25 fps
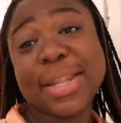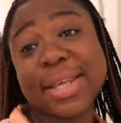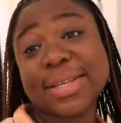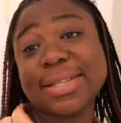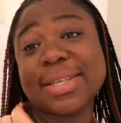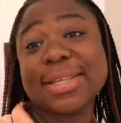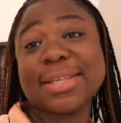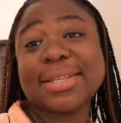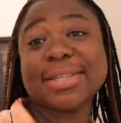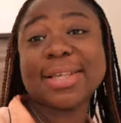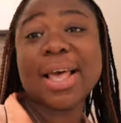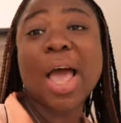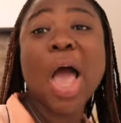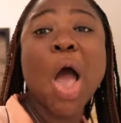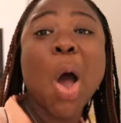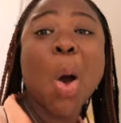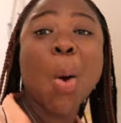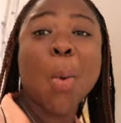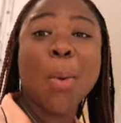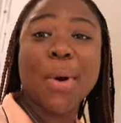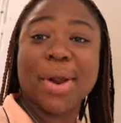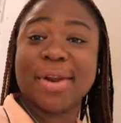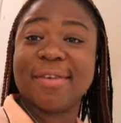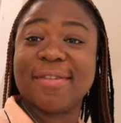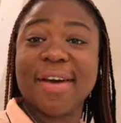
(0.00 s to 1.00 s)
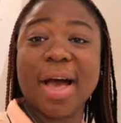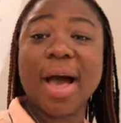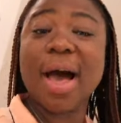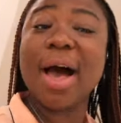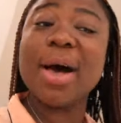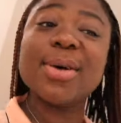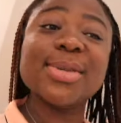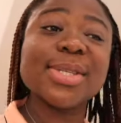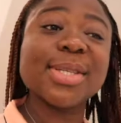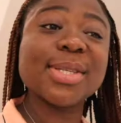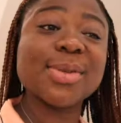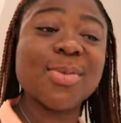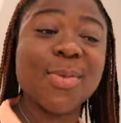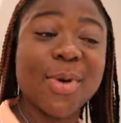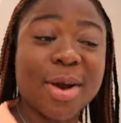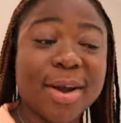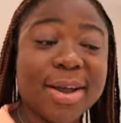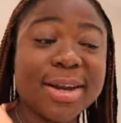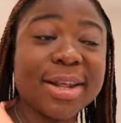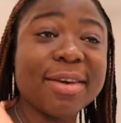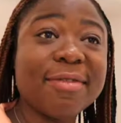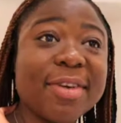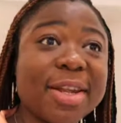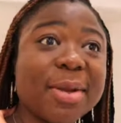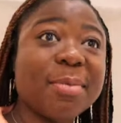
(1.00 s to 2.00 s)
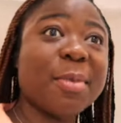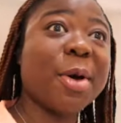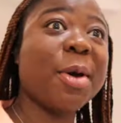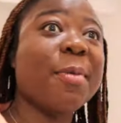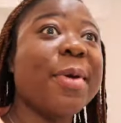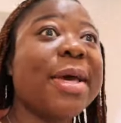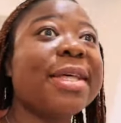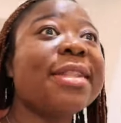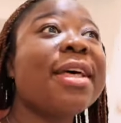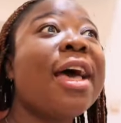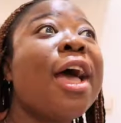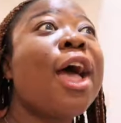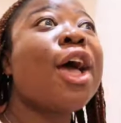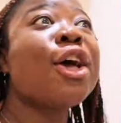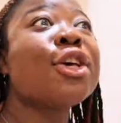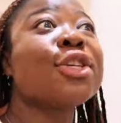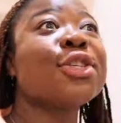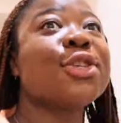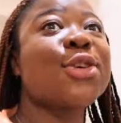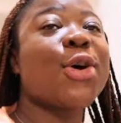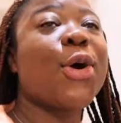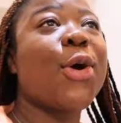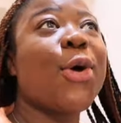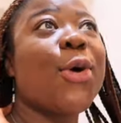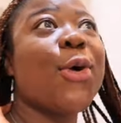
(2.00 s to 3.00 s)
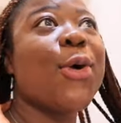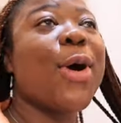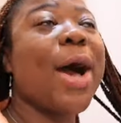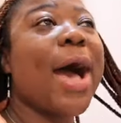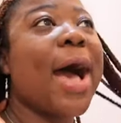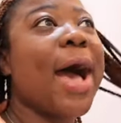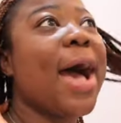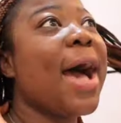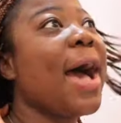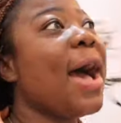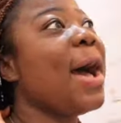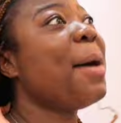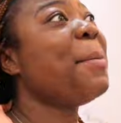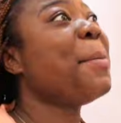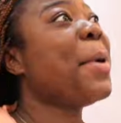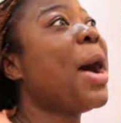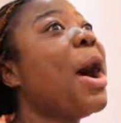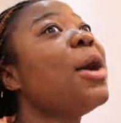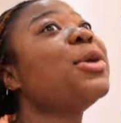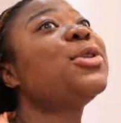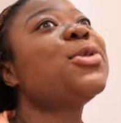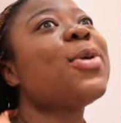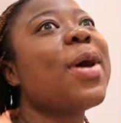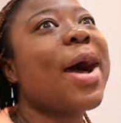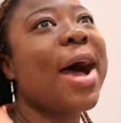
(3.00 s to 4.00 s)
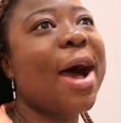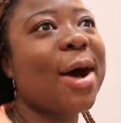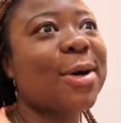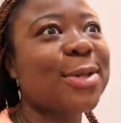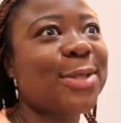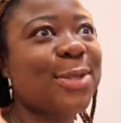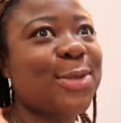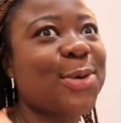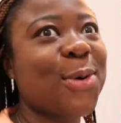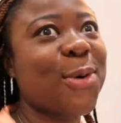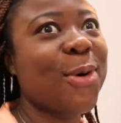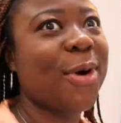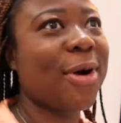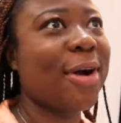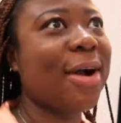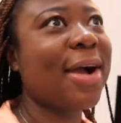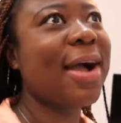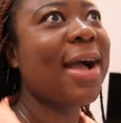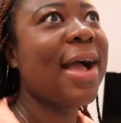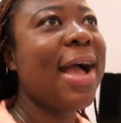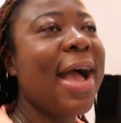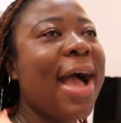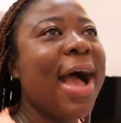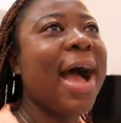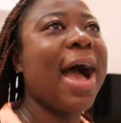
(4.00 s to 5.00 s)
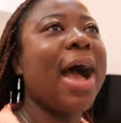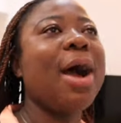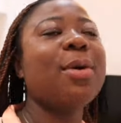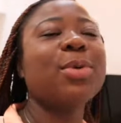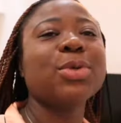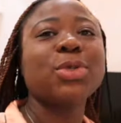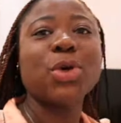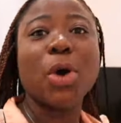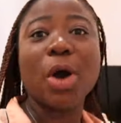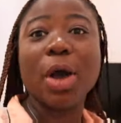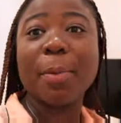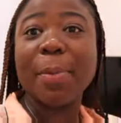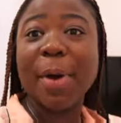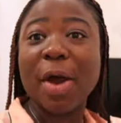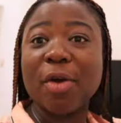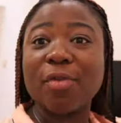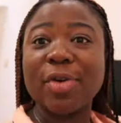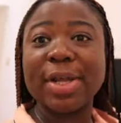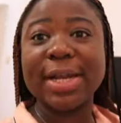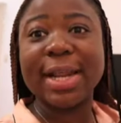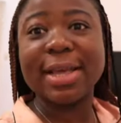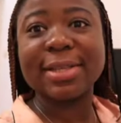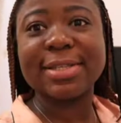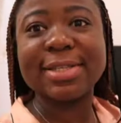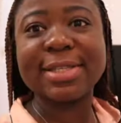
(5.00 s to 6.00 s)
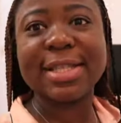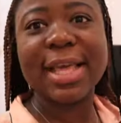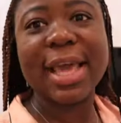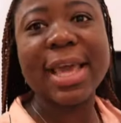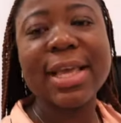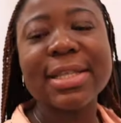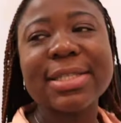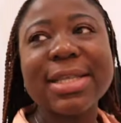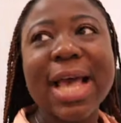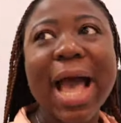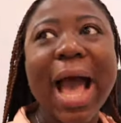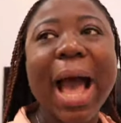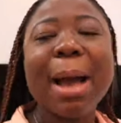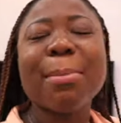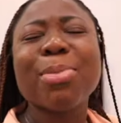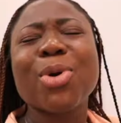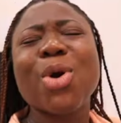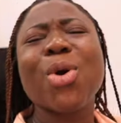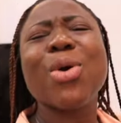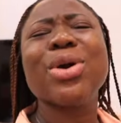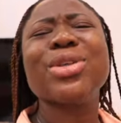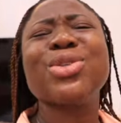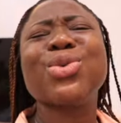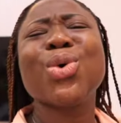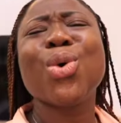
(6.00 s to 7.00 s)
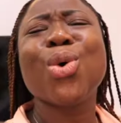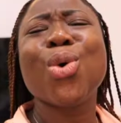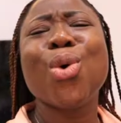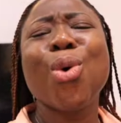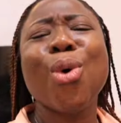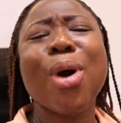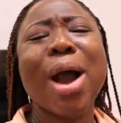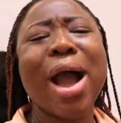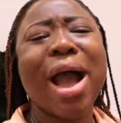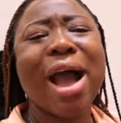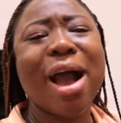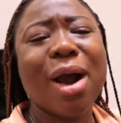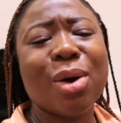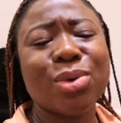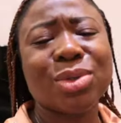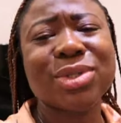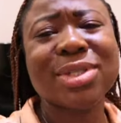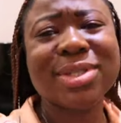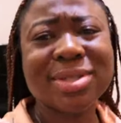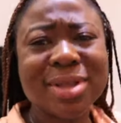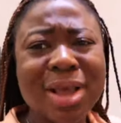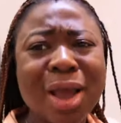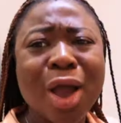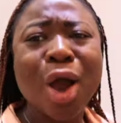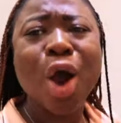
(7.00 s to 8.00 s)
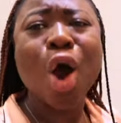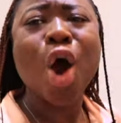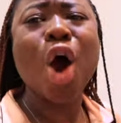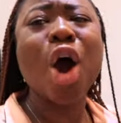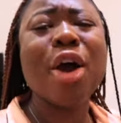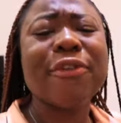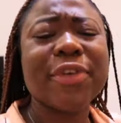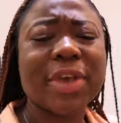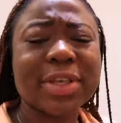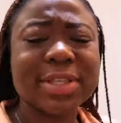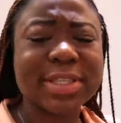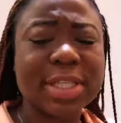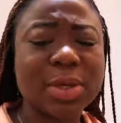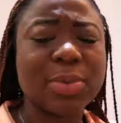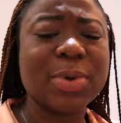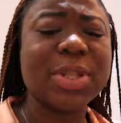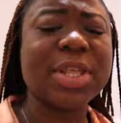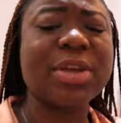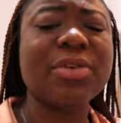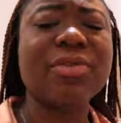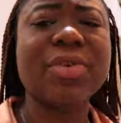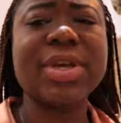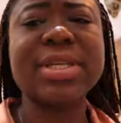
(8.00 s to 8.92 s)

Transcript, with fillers: this is one of our houses where I live at the moment. So I'll do a house tour. I will talk about real estate. I'm going to go out, obviously within